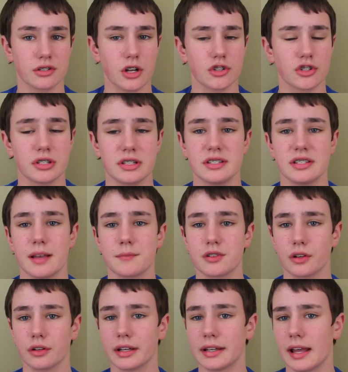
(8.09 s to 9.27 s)
such as the
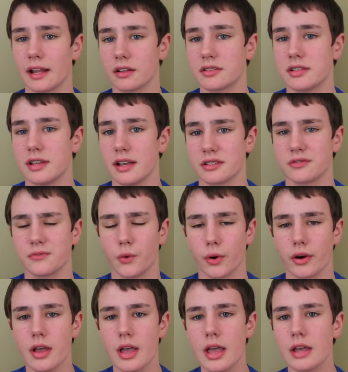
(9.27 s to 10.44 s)
Samsung Galaxy
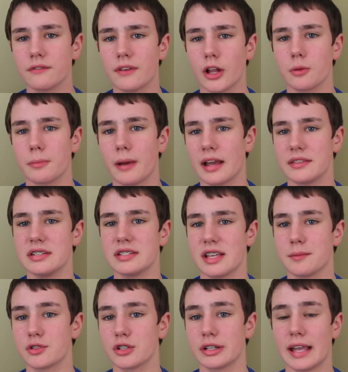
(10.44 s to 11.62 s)
S4, followed by the
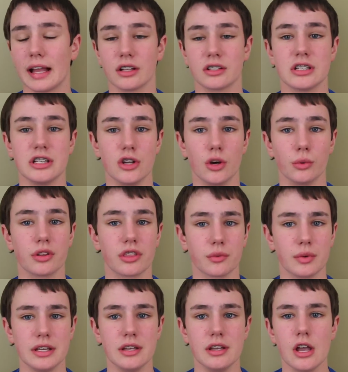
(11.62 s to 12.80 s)
Samsung Galaxy Note
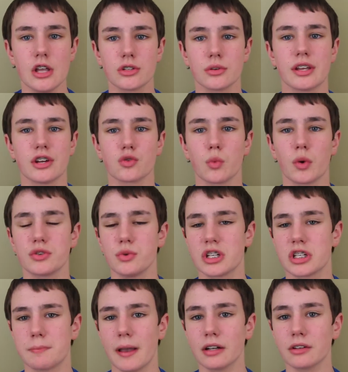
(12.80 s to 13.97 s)
3. So here's what to
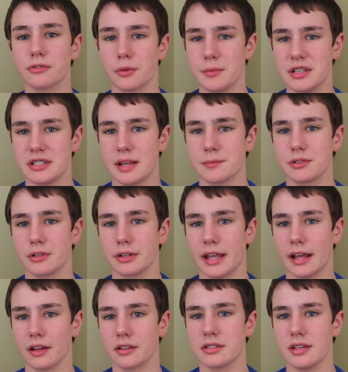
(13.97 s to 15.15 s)
expect from the Samsung
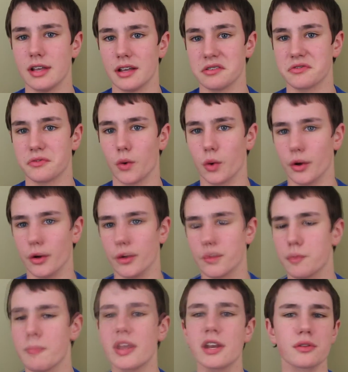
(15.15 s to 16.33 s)
Galaxy S4. So
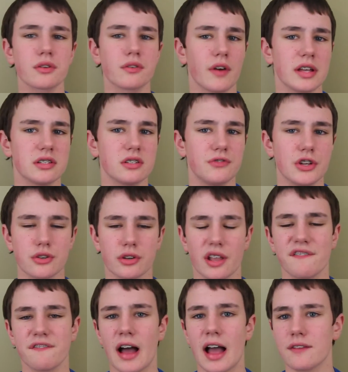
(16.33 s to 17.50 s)
with many of the devices featuring a
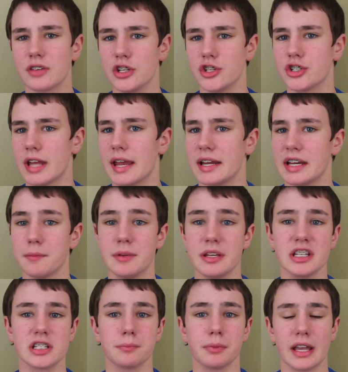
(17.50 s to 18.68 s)
5-inch 1080p
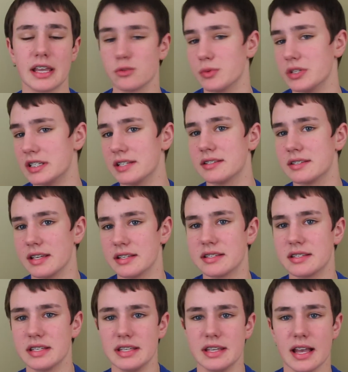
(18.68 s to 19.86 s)
display, as we did see at
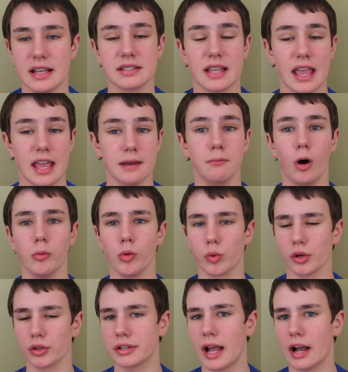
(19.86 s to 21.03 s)
CES and Mobile
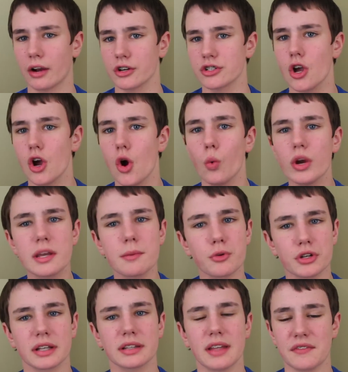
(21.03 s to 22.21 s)
World Congress, we can
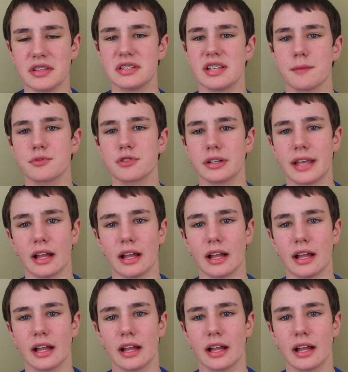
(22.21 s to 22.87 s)
predict that the Samsung